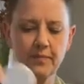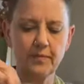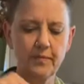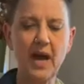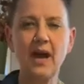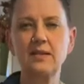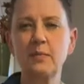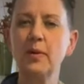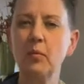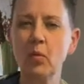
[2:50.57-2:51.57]
packs a
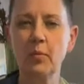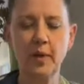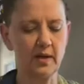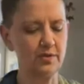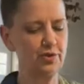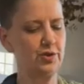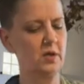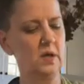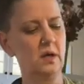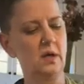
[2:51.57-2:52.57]
bit more punch.
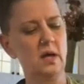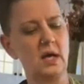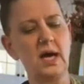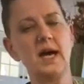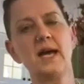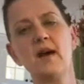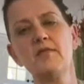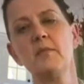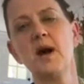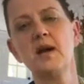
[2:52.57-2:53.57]
I have
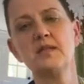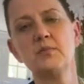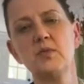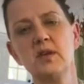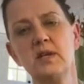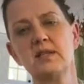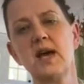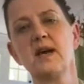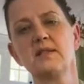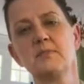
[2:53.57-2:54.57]
my smoothies
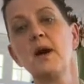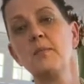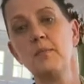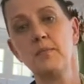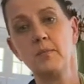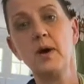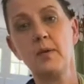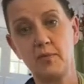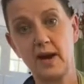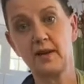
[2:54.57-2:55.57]
as my
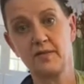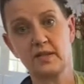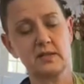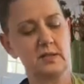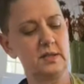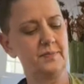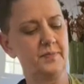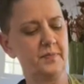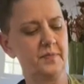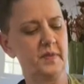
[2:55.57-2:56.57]
breakfast.
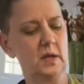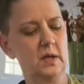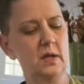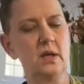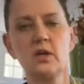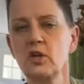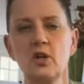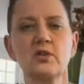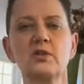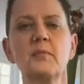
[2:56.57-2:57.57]
You could
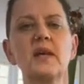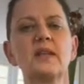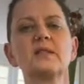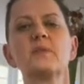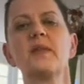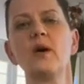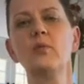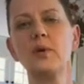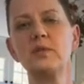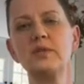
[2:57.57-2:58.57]
also make this without
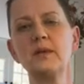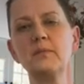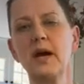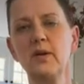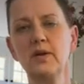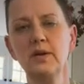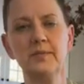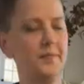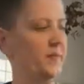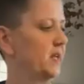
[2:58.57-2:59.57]
protein powder,
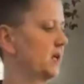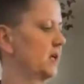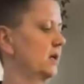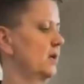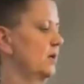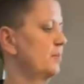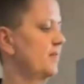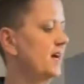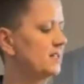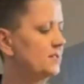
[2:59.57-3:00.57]
but
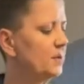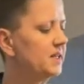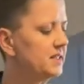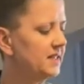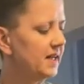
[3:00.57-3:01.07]
that's what